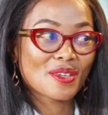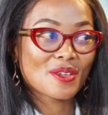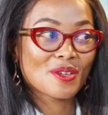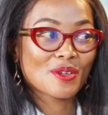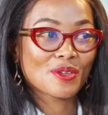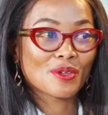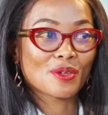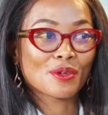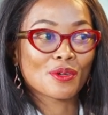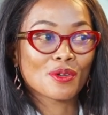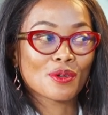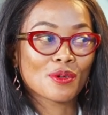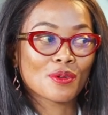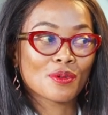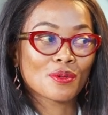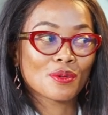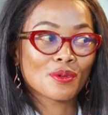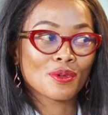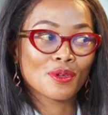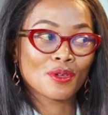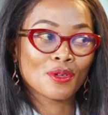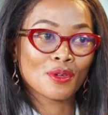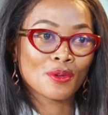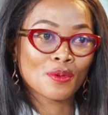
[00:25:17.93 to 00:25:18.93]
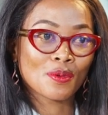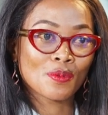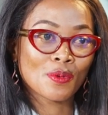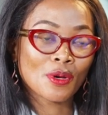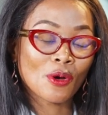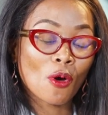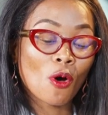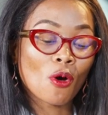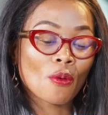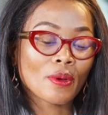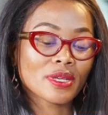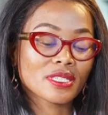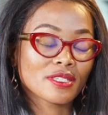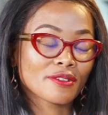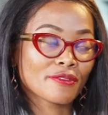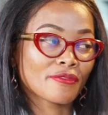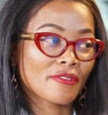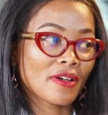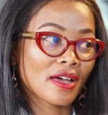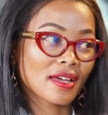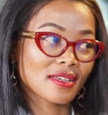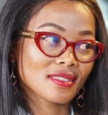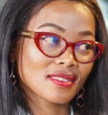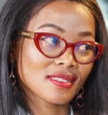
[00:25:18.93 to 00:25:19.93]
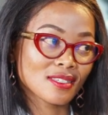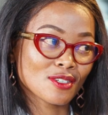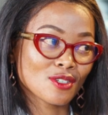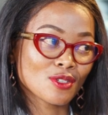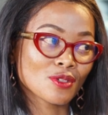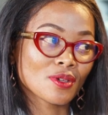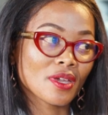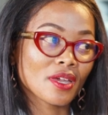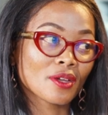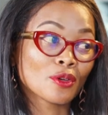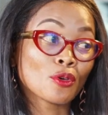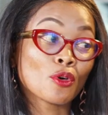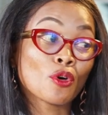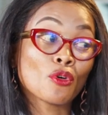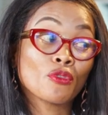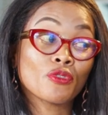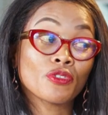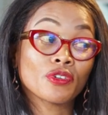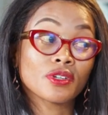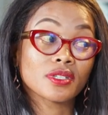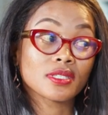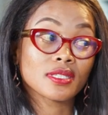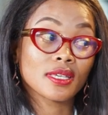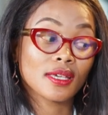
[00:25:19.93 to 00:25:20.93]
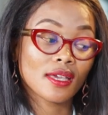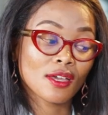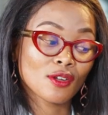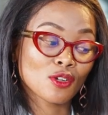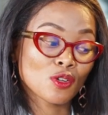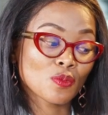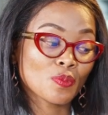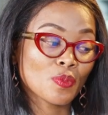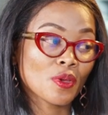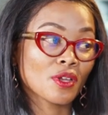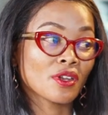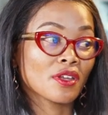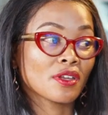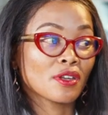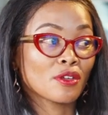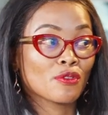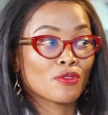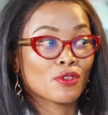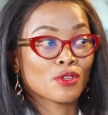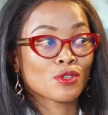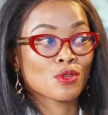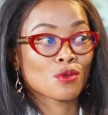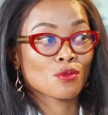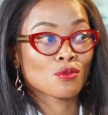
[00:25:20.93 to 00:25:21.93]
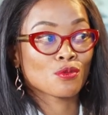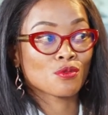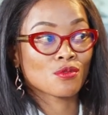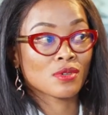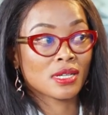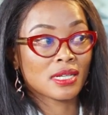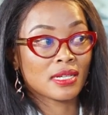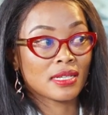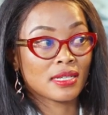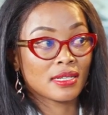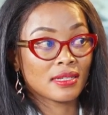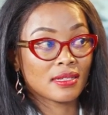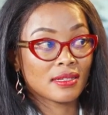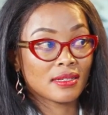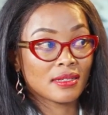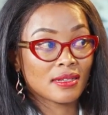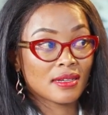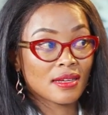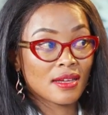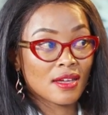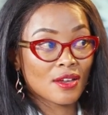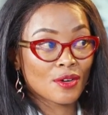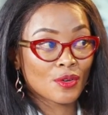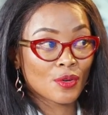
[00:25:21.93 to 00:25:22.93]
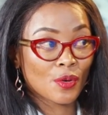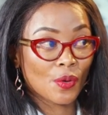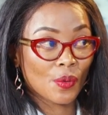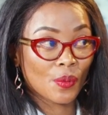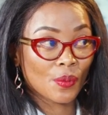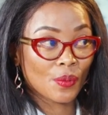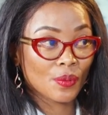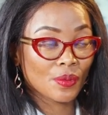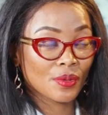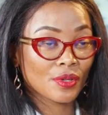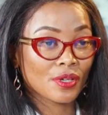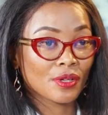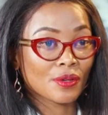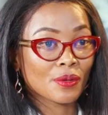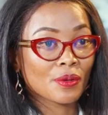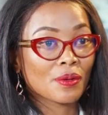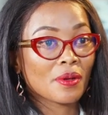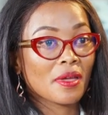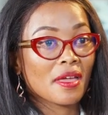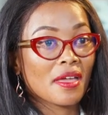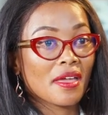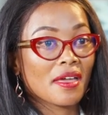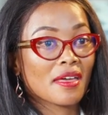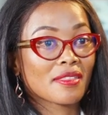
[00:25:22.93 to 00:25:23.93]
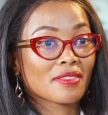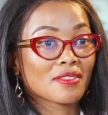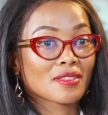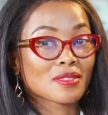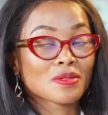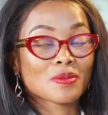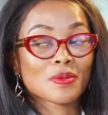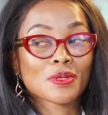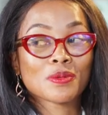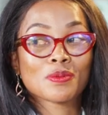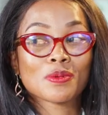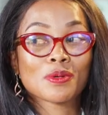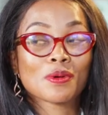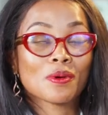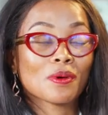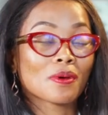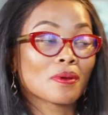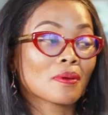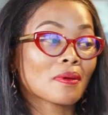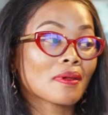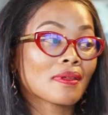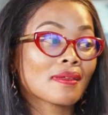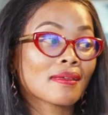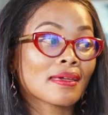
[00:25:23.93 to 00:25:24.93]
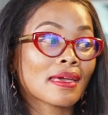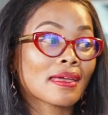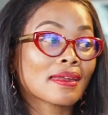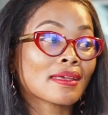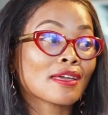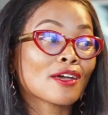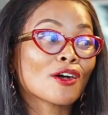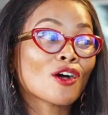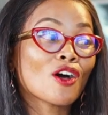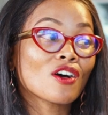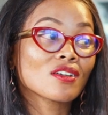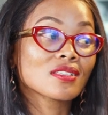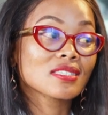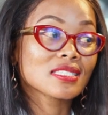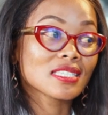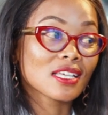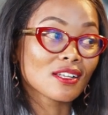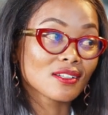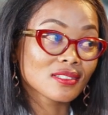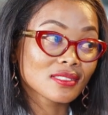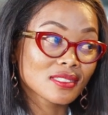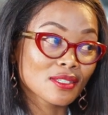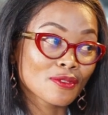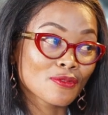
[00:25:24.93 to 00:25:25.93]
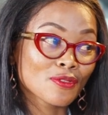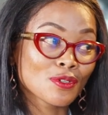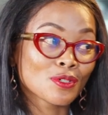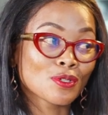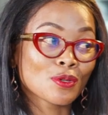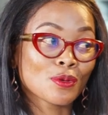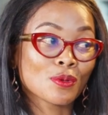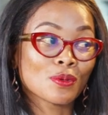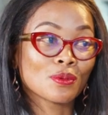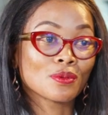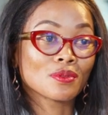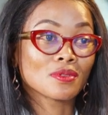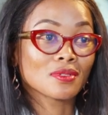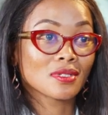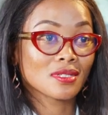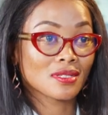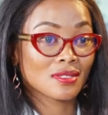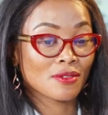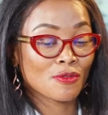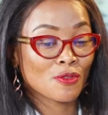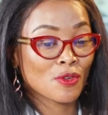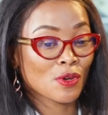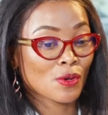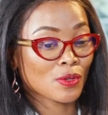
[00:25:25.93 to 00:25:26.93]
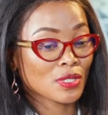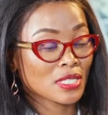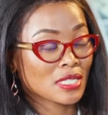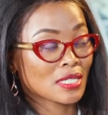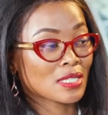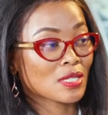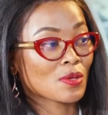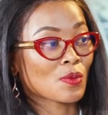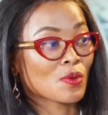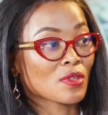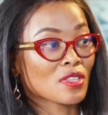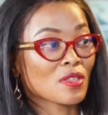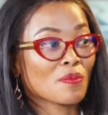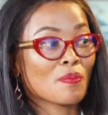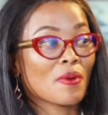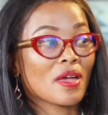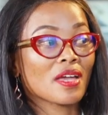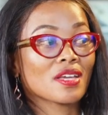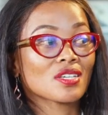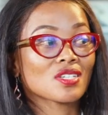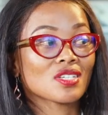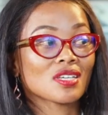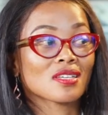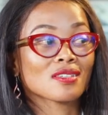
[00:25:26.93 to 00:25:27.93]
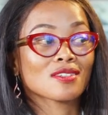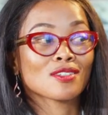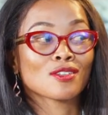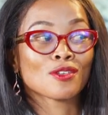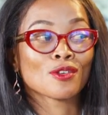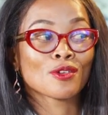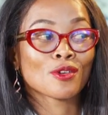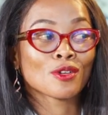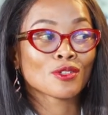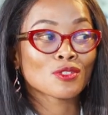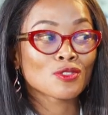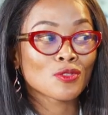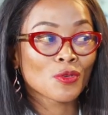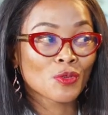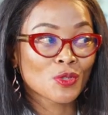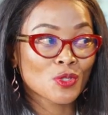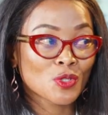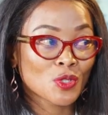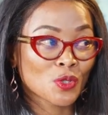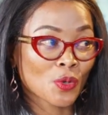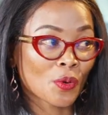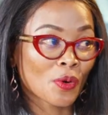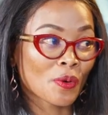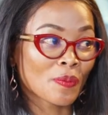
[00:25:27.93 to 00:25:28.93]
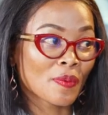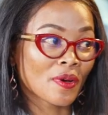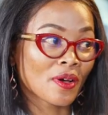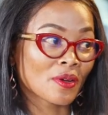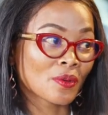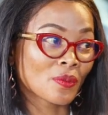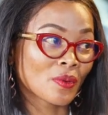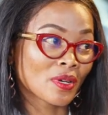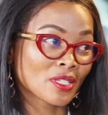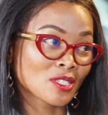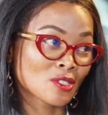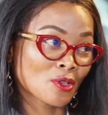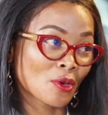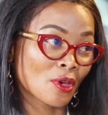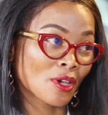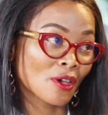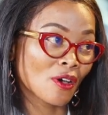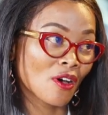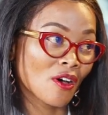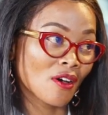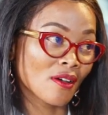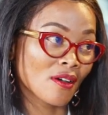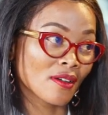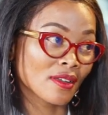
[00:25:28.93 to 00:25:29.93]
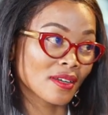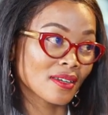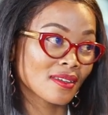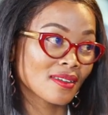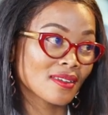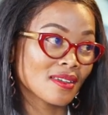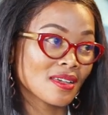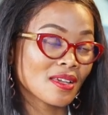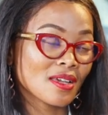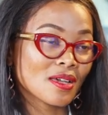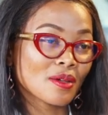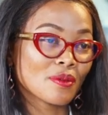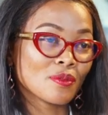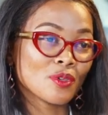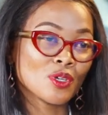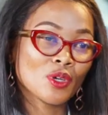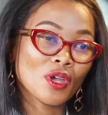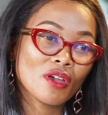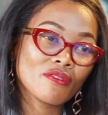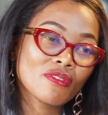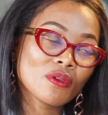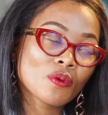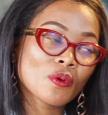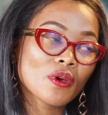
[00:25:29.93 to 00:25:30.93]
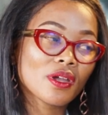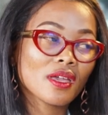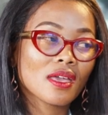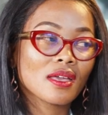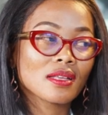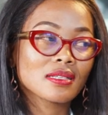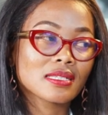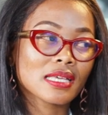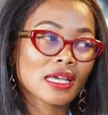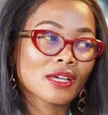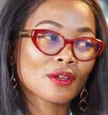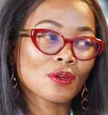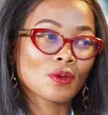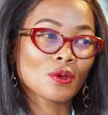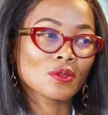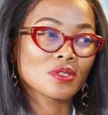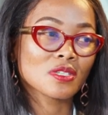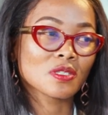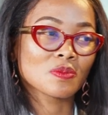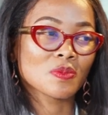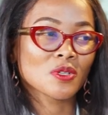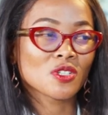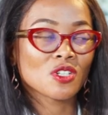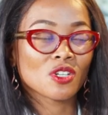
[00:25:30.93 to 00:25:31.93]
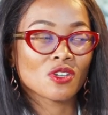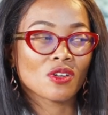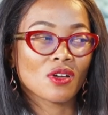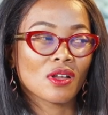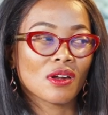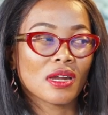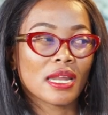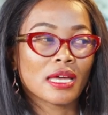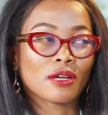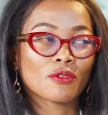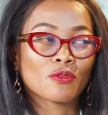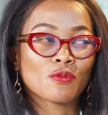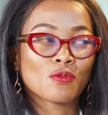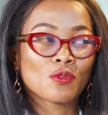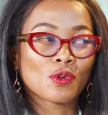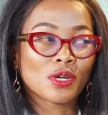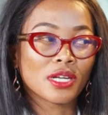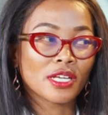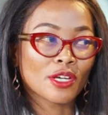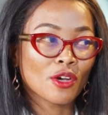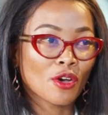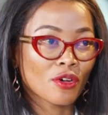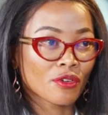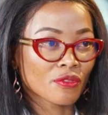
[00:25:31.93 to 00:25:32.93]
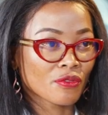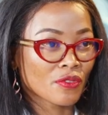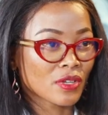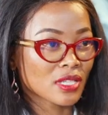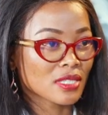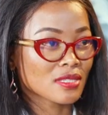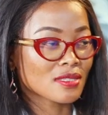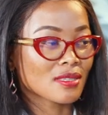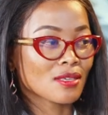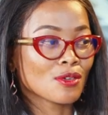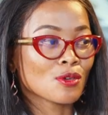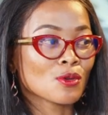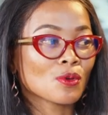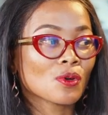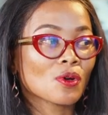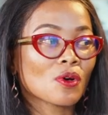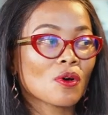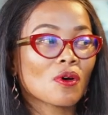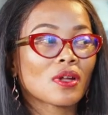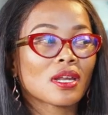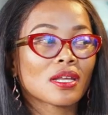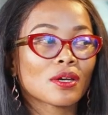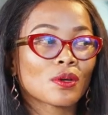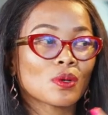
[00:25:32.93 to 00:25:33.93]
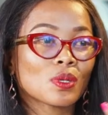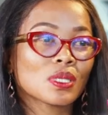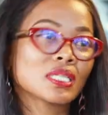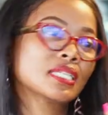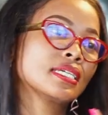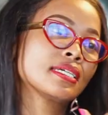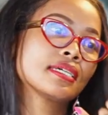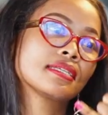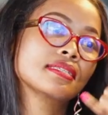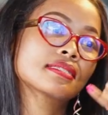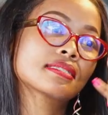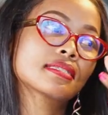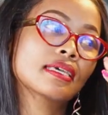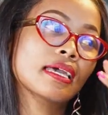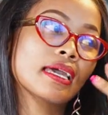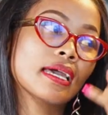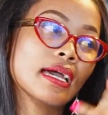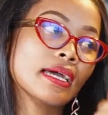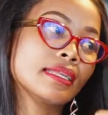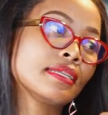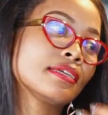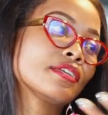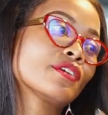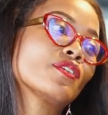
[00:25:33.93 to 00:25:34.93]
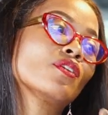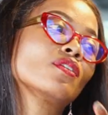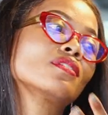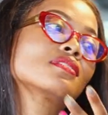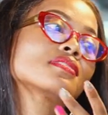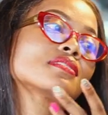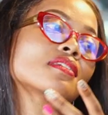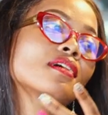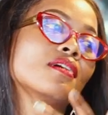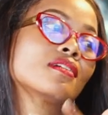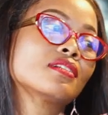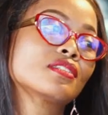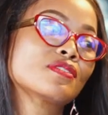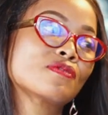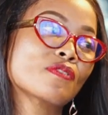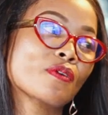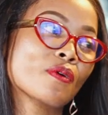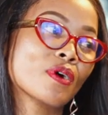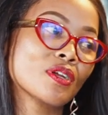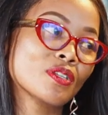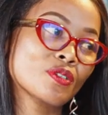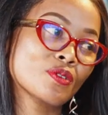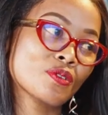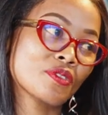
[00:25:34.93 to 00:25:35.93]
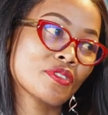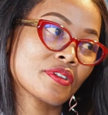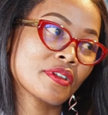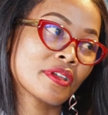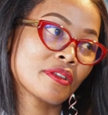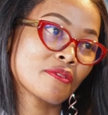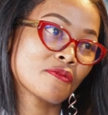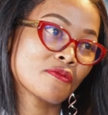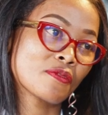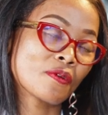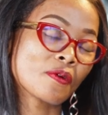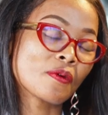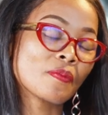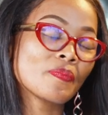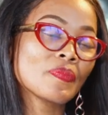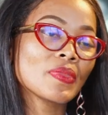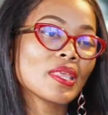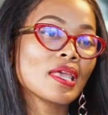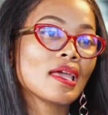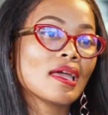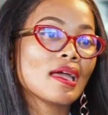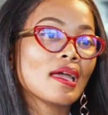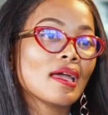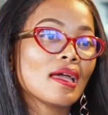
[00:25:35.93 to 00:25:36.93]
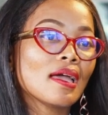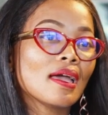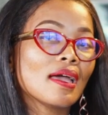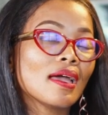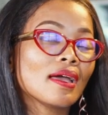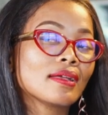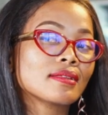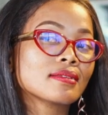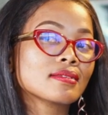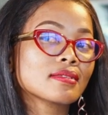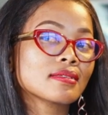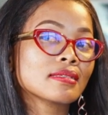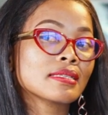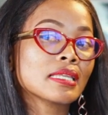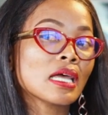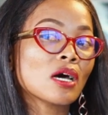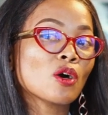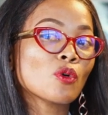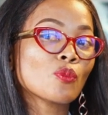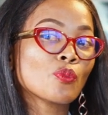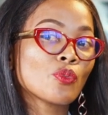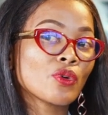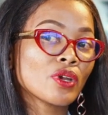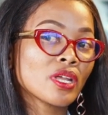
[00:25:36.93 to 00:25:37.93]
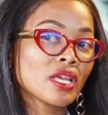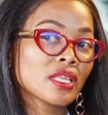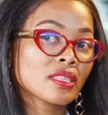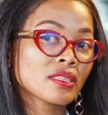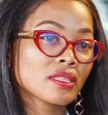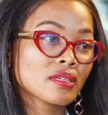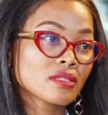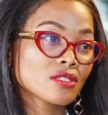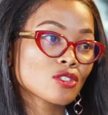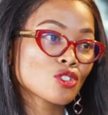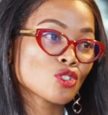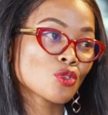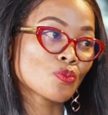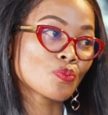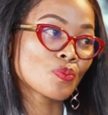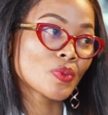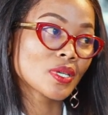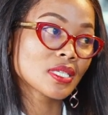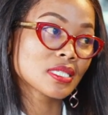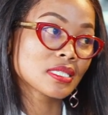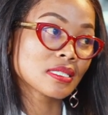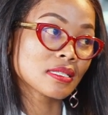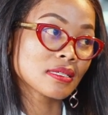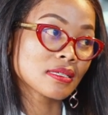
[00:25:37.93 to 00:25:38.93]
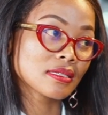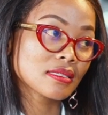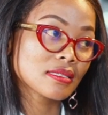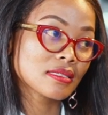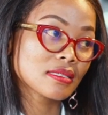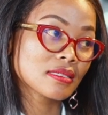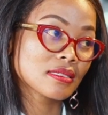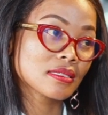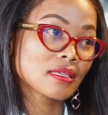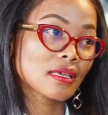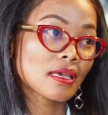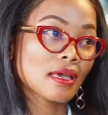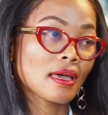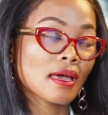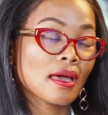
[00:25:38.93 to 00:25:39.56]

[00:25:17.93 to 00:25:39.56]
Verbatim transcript: You know, you you we always advise that you can go for a second opinion if you don't really mm. know. You know, and there's what we call getting a consult. If you don't, if you're sitting with a patient and you're not so sure about what's going on, you have a working diagnosis, but you're not like fully convinced, then you'll call a colleague and say, I need a consult for one, two, three, and four. Mm. And now bringing this to business,